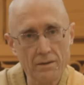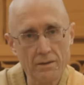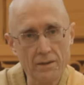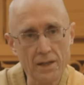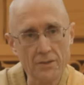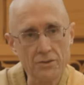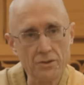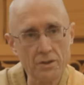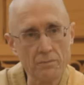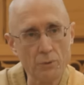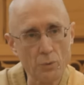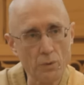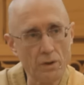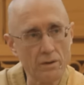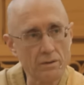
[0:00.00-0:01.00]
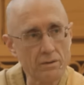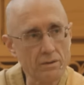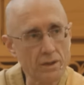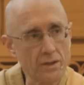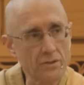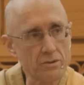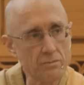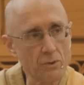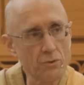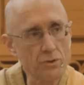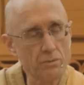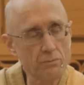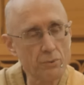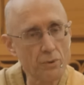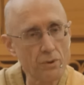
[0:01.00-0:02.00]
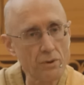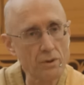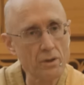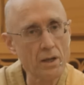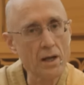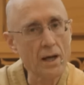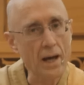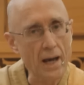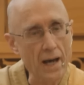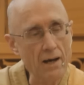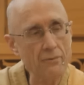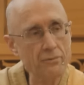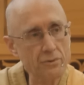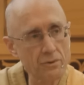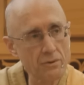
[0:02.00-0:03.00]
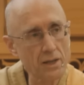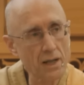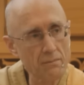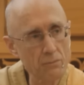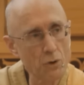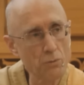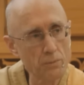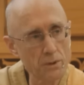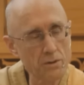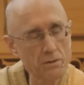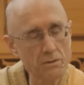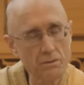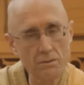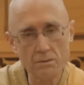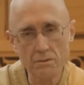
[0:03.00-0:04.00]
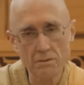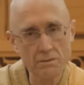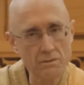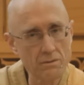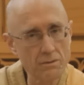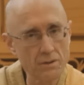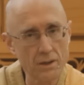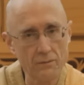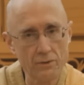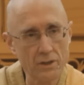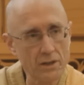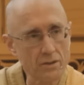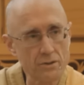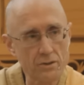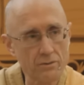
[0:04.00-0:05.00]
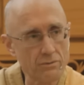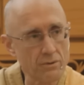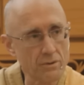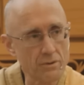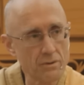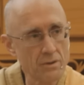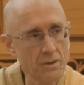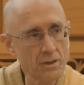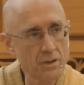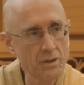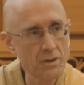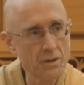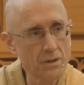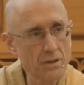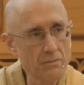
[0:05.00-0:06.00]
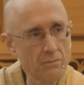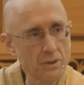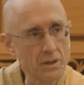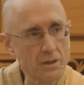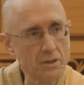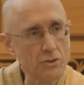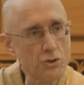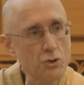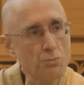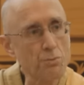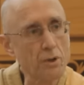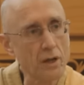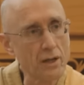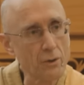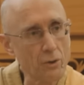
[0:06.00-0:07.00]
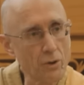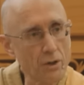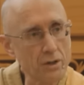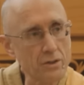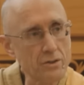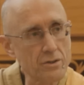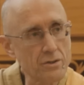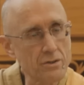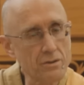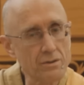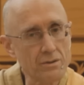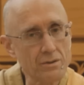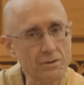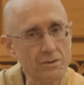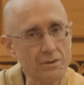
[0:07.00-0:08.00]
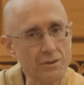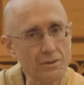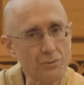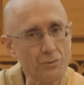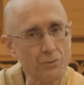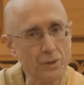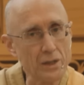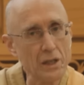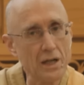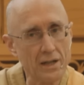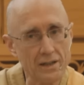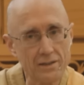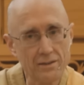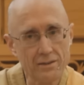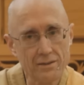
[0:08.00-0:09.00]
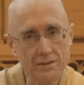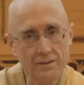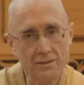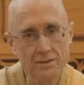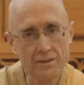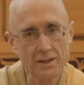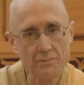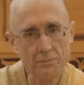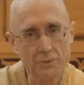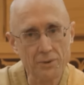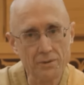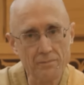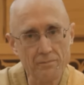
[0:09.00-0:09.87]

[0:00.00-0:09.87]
That's the number one. That's the most important. After that moment, everything is different because your priorities realign at that point.